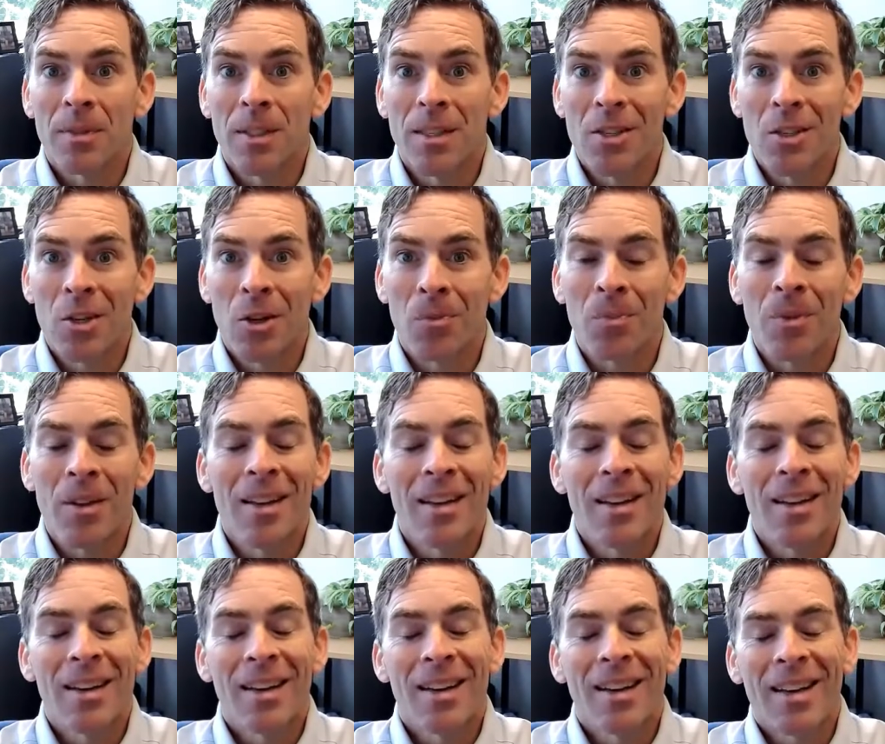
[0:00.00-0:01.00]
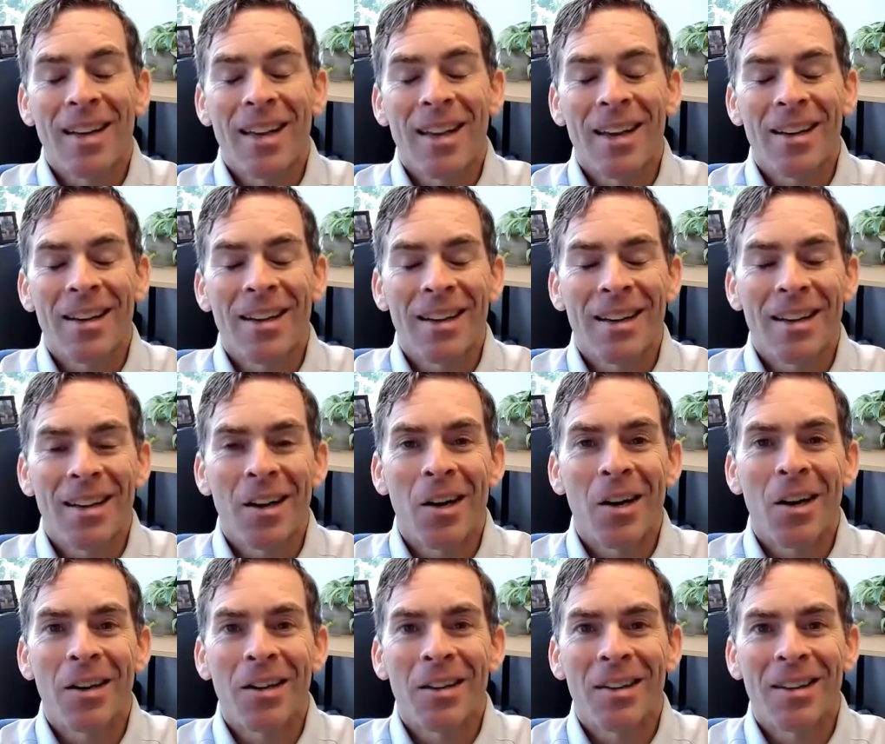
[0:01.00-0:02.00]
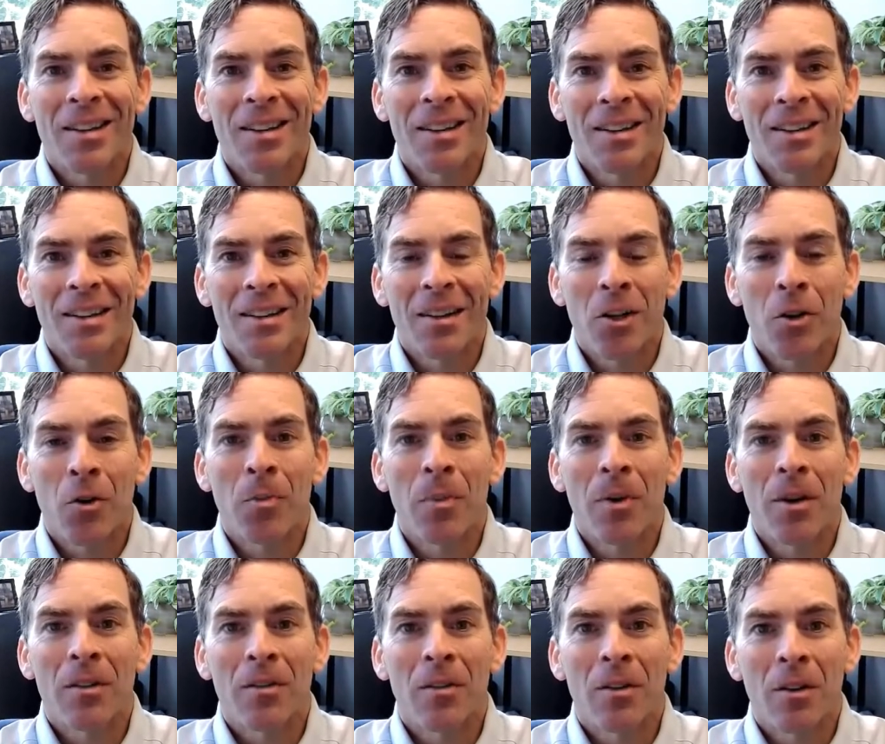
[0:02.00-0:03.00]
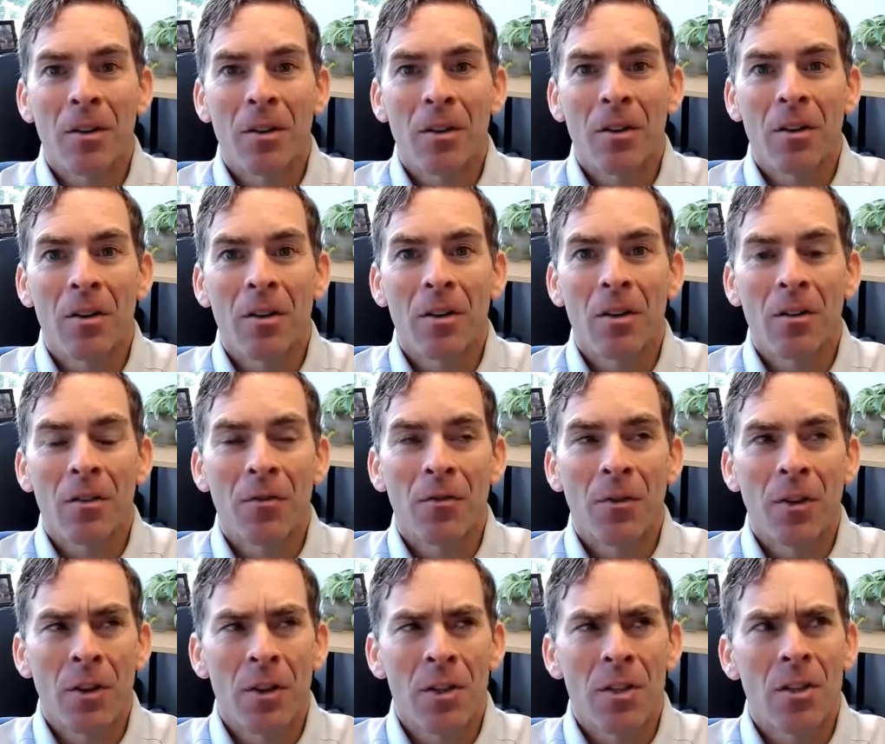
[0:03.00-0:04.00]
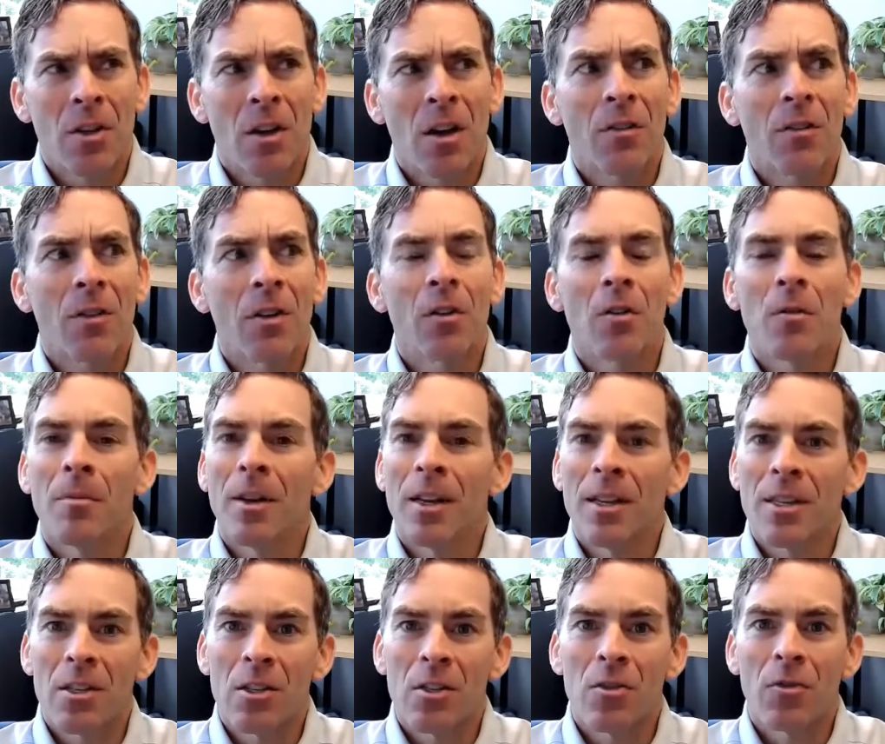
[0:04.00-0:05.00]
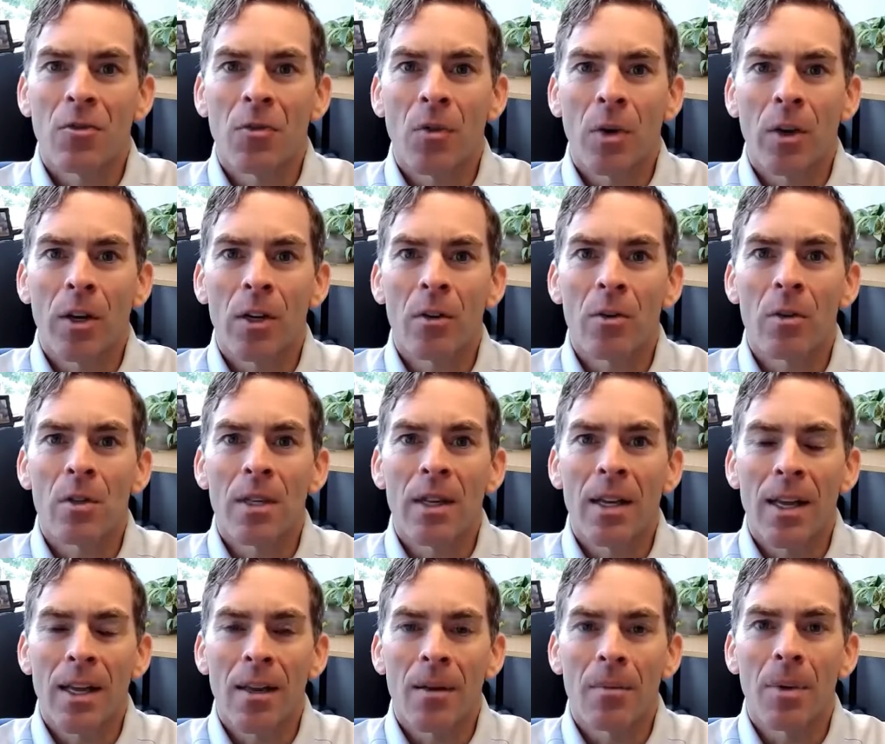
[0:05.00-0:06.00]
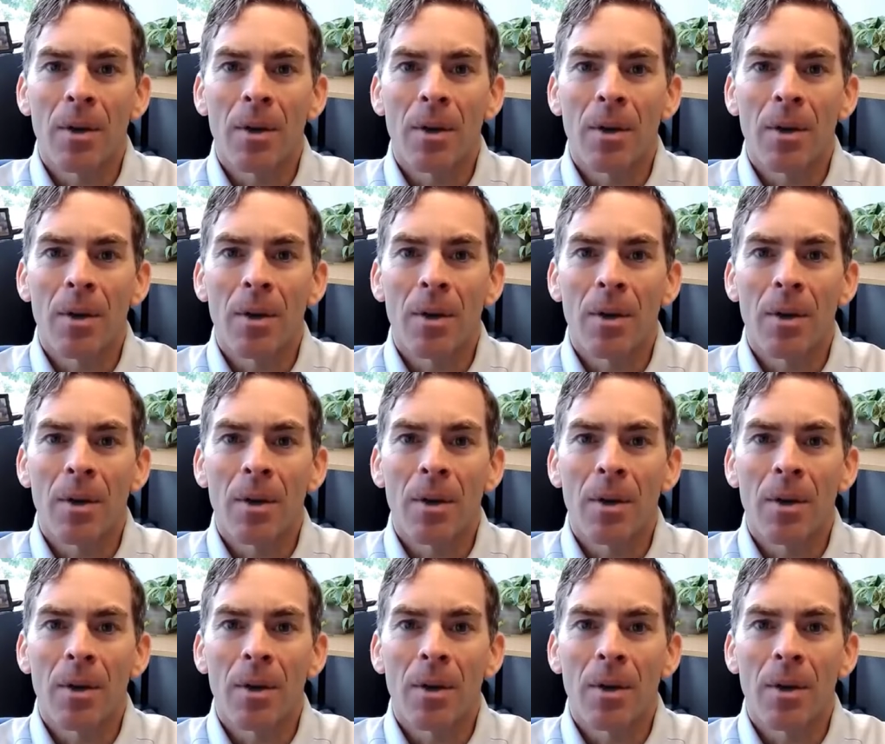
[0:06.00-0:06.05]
So again, a little bit of a philosophical message for you today,